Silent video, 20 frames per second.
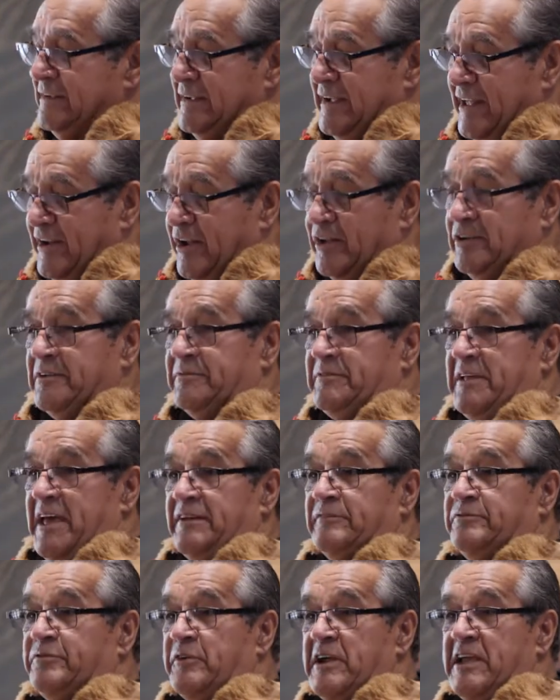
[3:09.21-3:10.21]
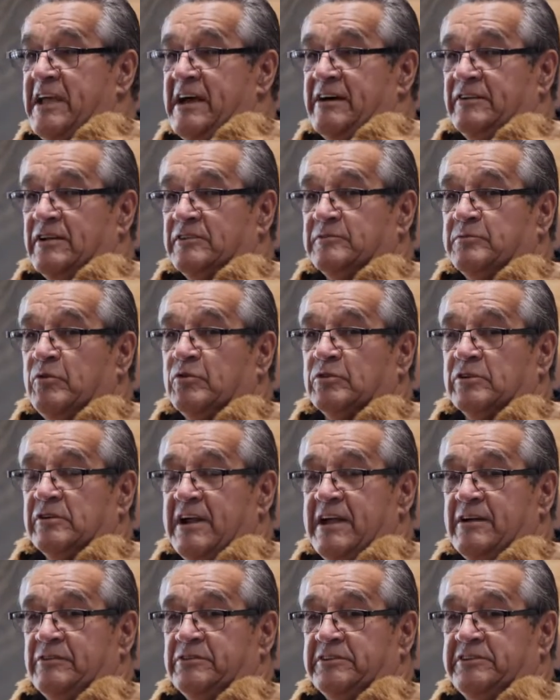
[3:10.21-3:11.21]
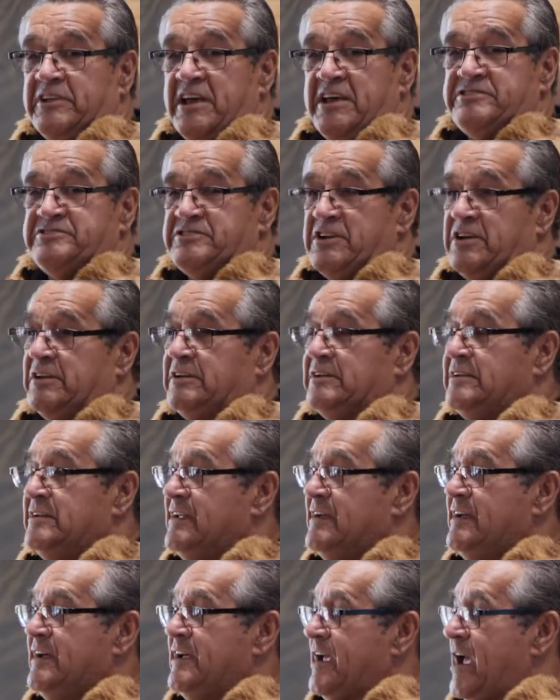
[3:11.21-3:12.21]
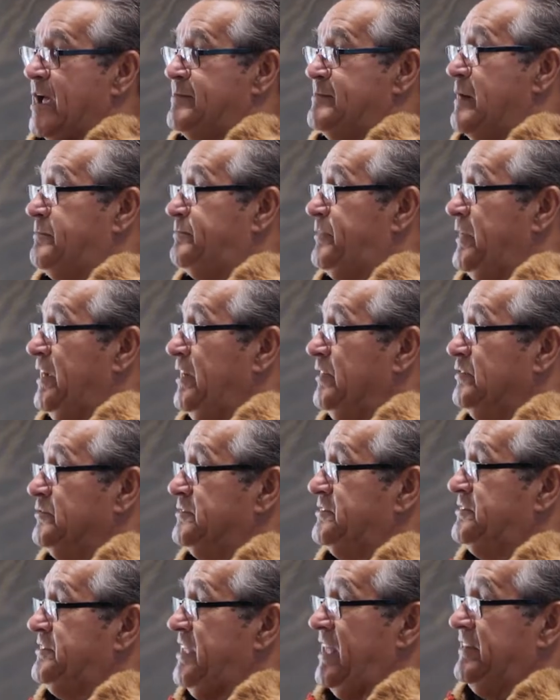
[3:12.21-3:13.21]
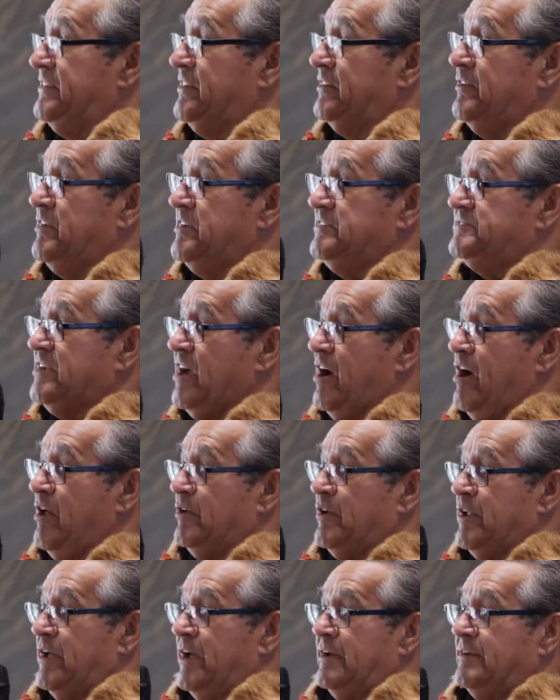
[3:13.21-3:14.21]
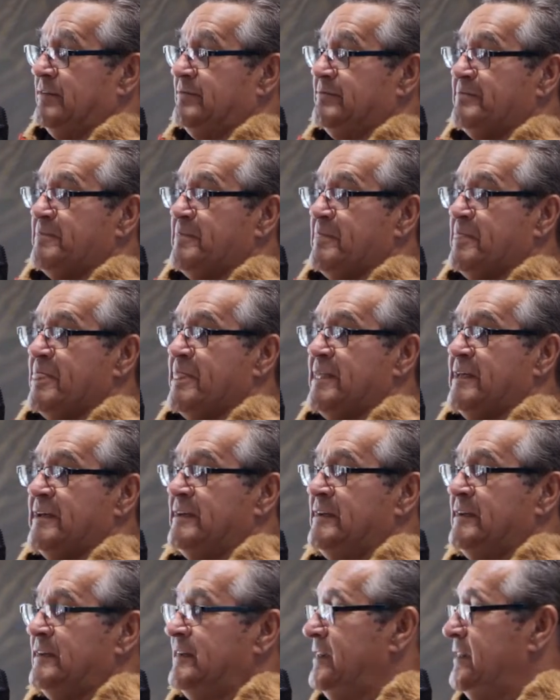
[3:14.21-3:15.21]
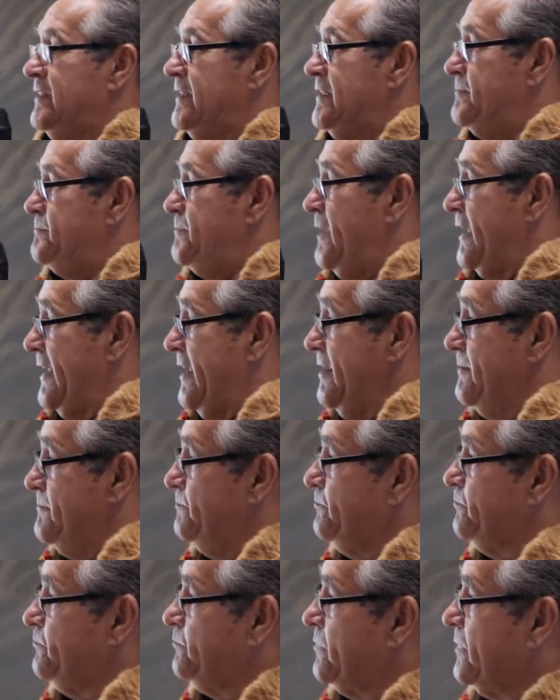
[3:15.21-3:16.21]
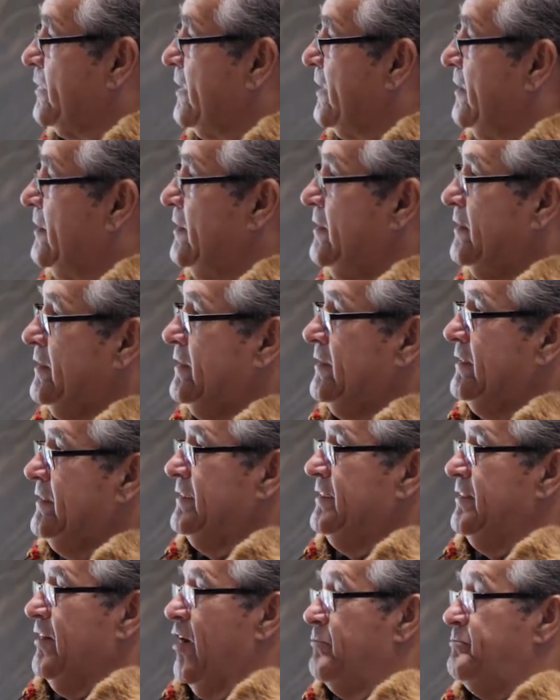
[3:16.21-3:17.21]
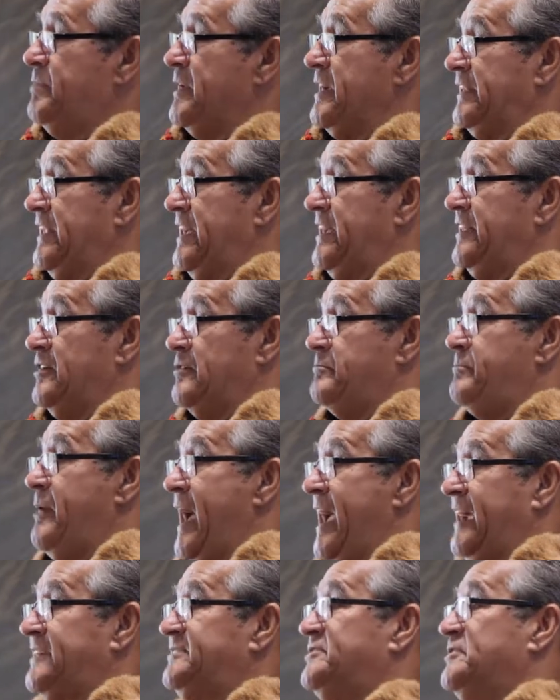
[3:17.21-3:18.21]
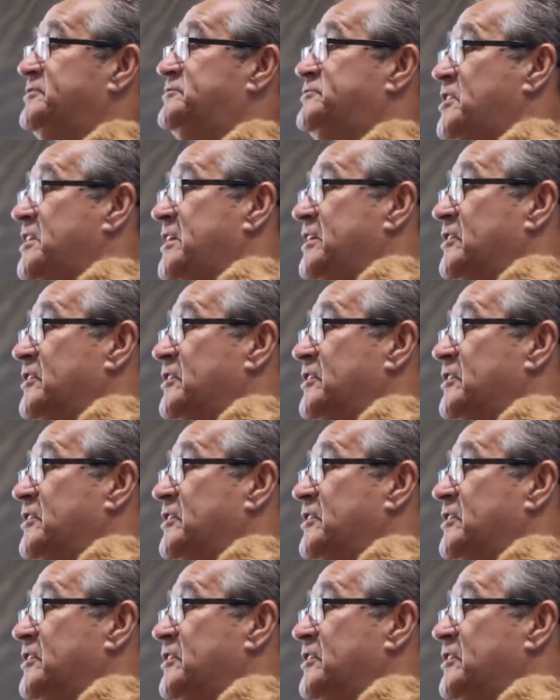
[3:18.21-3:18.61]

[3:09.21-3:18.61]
And I live down Freo and I was walking around with a t-shirt. Come up the hills, it's 10 degrees colder. But I've been there and I've bagged the tree